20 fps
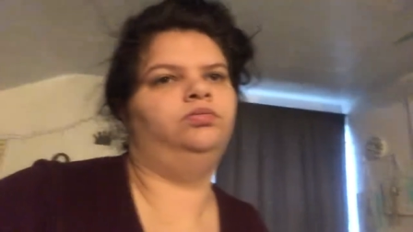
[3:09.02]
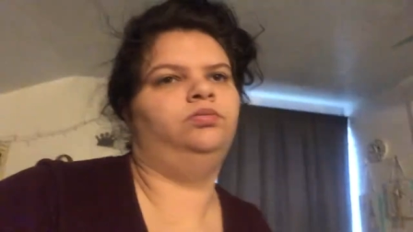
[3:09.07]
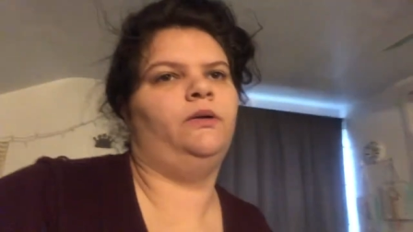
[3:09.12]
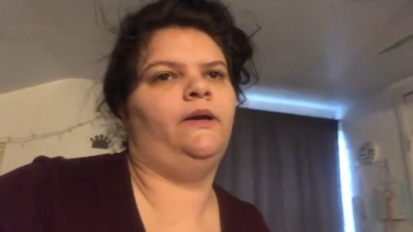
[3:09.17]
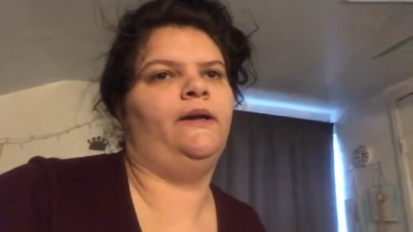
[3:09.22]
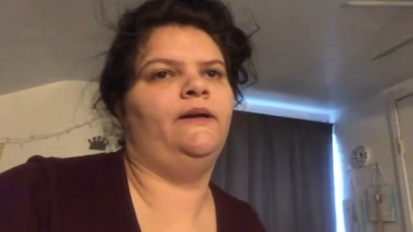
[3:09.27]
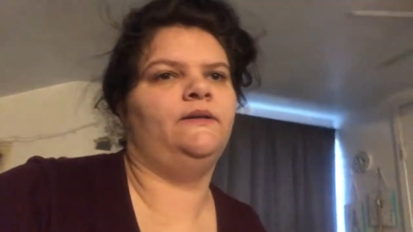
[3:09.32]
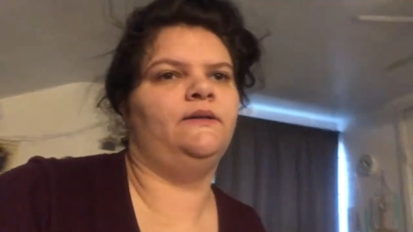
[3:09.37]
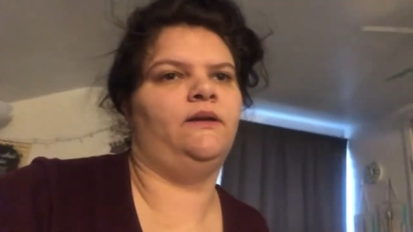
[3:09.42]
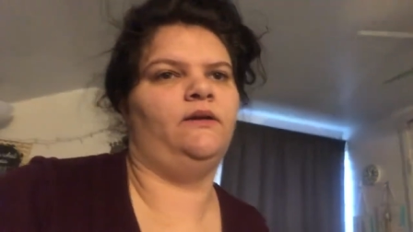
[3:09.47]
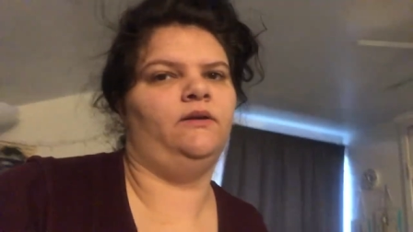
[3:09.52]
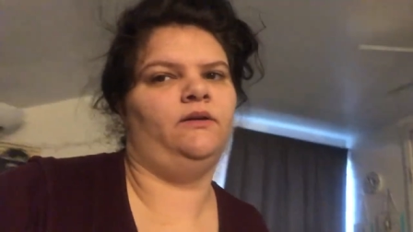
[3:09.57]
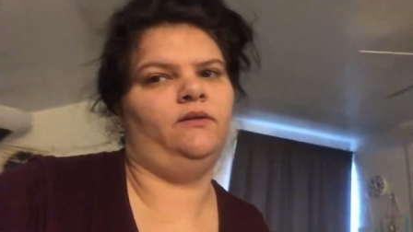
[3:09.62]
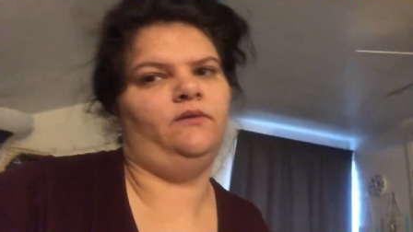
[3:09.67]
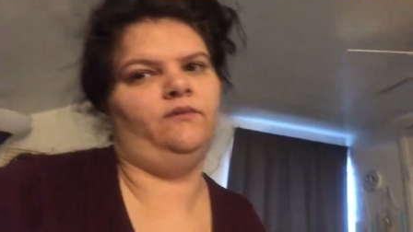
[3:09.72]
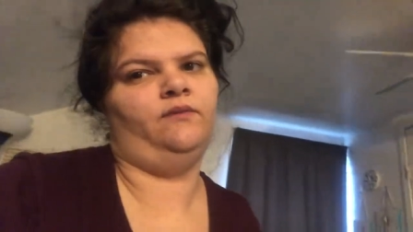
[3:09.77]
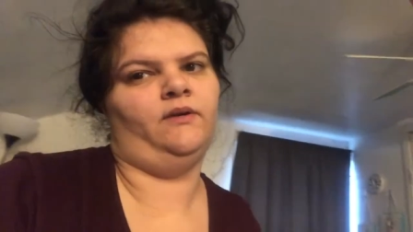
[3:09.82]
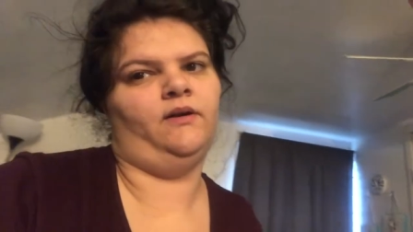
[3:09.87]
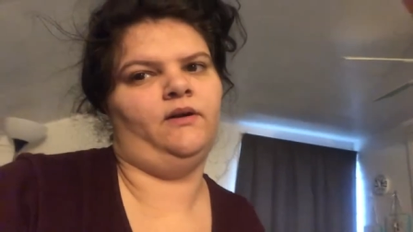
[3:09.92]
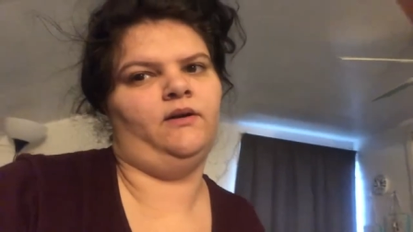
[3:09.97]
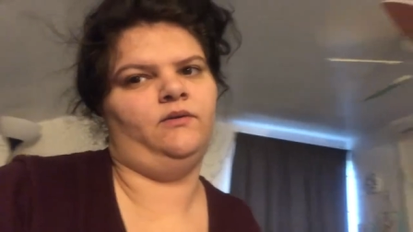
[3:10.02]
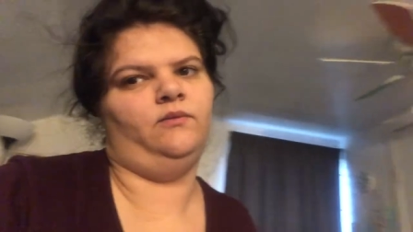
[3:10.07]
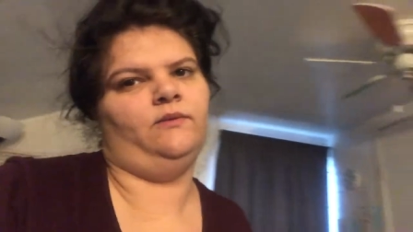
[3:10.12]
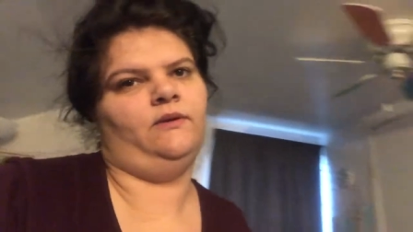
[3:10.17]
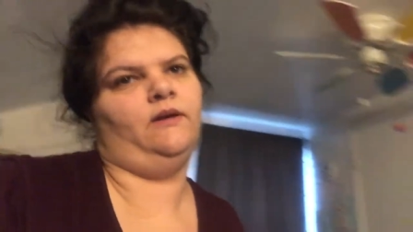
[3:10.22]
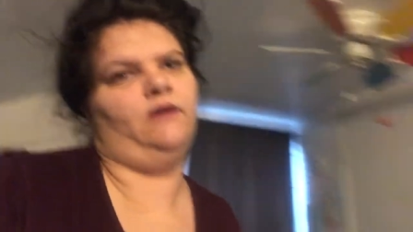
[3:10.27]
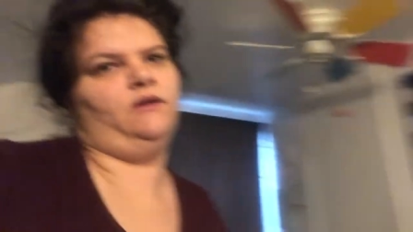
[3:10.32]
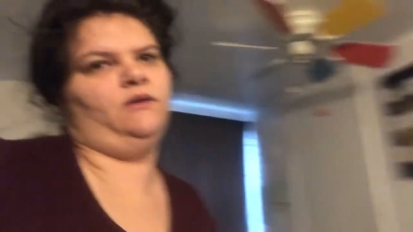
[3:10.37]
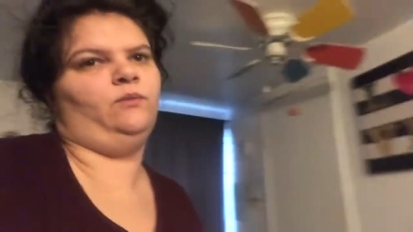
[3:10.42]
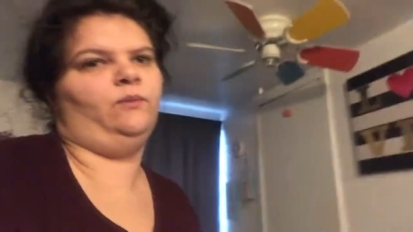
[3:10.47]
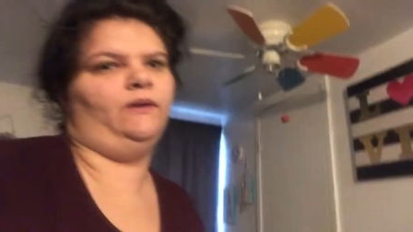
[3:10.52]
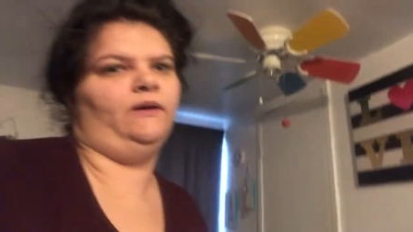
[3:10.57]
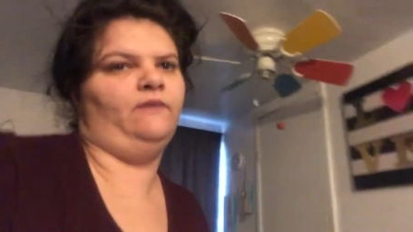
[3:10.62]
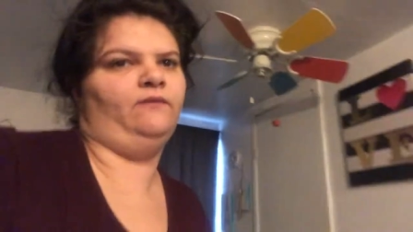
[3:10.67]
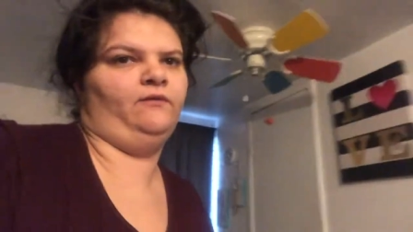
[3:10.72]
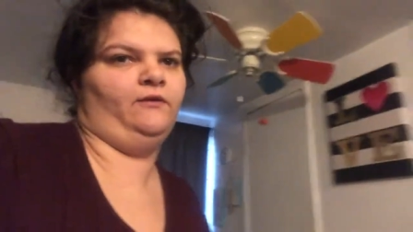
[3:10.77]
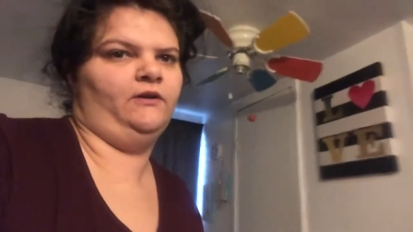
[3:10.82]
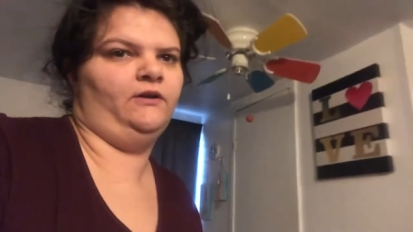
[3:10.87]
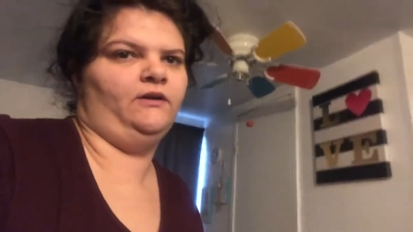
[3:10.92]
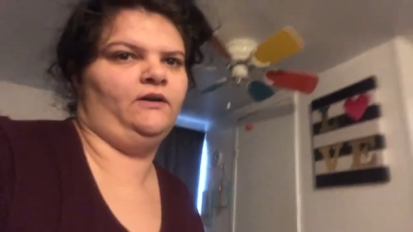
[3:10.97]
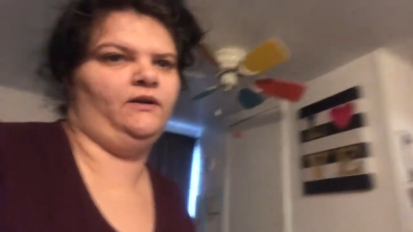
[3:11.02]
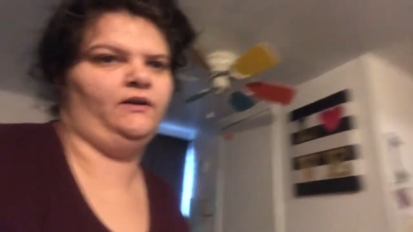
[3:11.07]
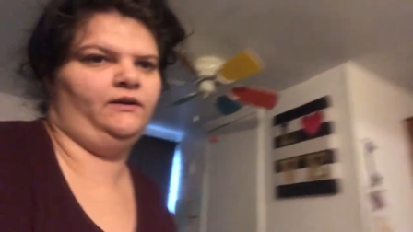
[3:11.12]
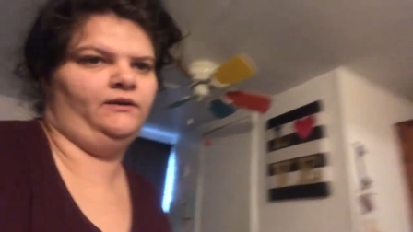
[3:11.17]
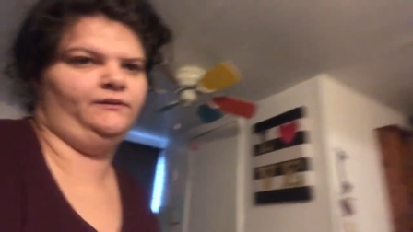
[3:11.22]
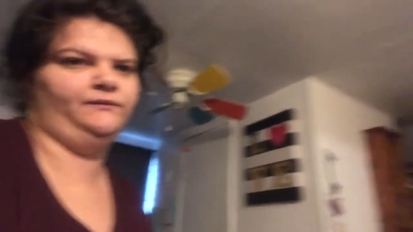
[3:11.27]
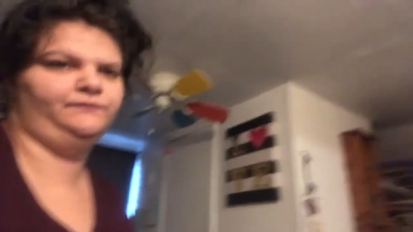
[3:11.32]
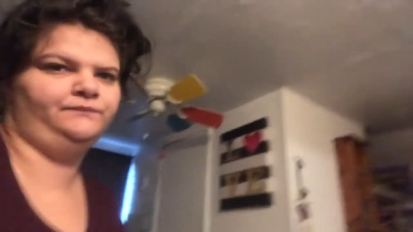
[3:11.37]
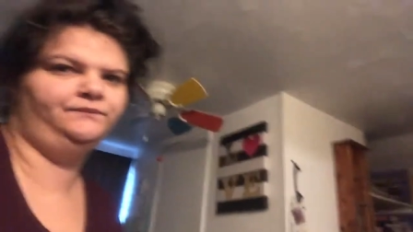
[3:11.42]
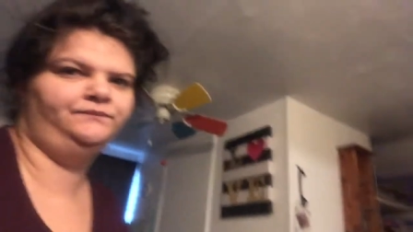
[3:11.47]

I guess I could figure out what I could wear for today.